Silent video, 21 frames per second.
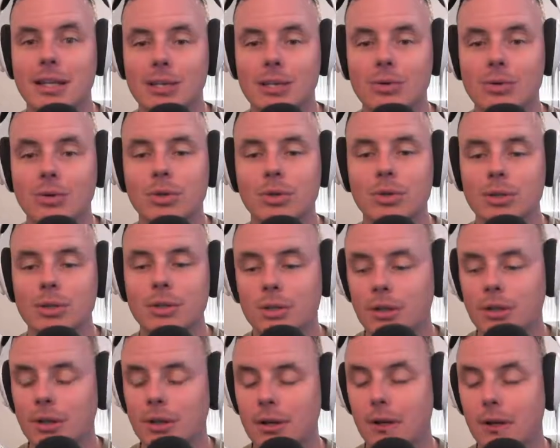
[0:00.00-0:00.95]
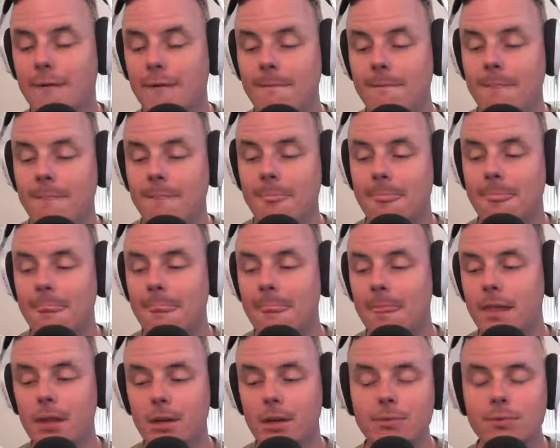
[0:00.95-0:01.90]
you couldn't,
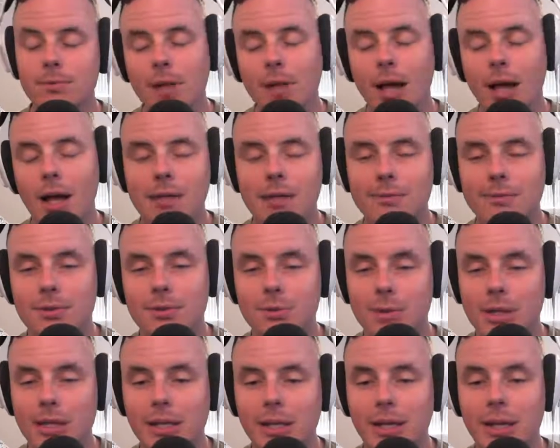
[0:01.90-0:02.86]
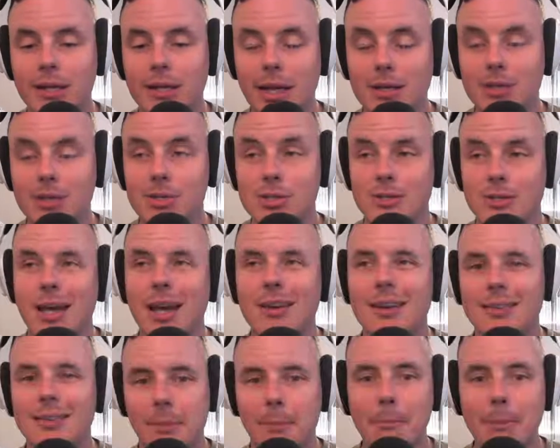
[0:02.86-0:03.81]
fly in for the weekend and just kind
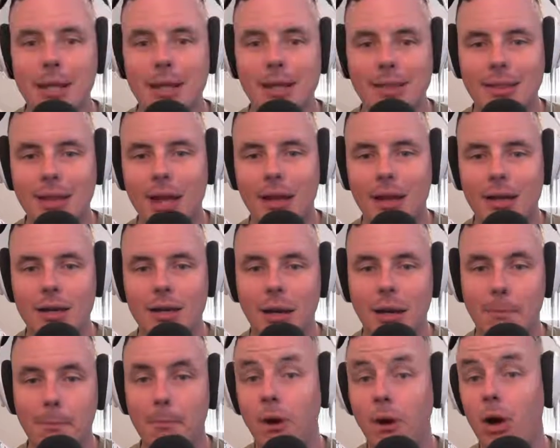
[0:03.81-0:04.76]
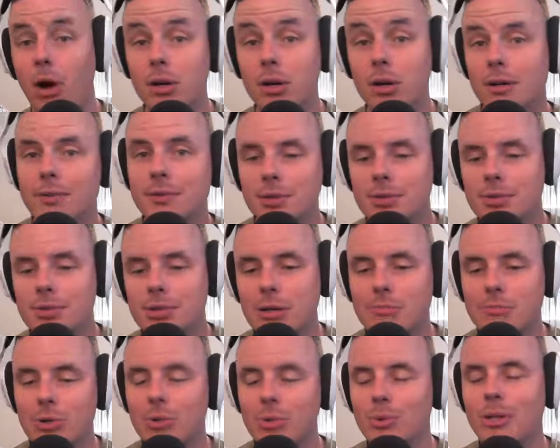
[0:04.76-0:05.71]
of like make that a part of your
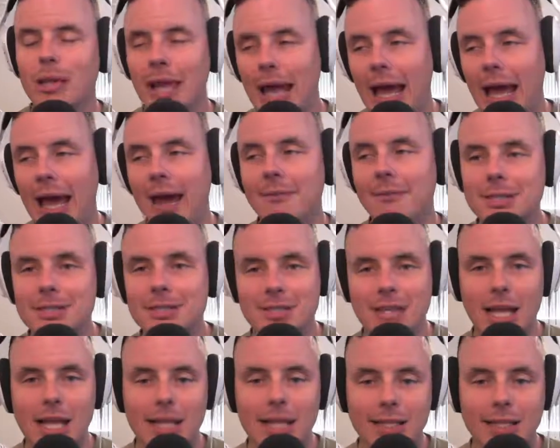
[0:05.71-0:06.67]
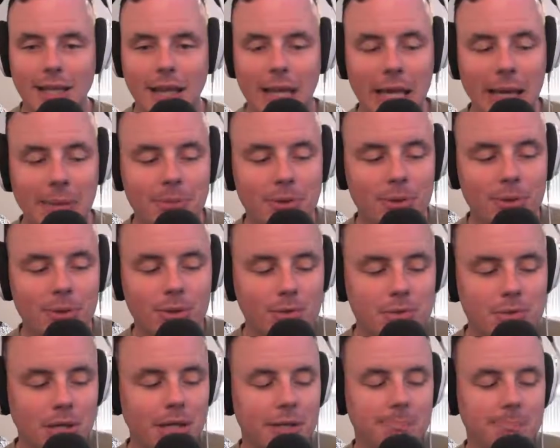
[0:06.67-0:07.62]
trip. You wouldn't have to stay in camp the whole
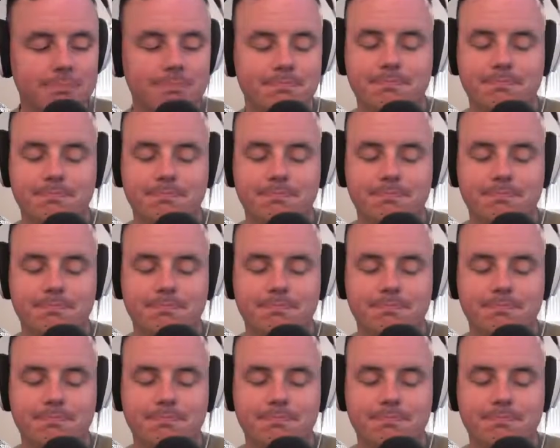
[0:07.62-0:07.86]
time.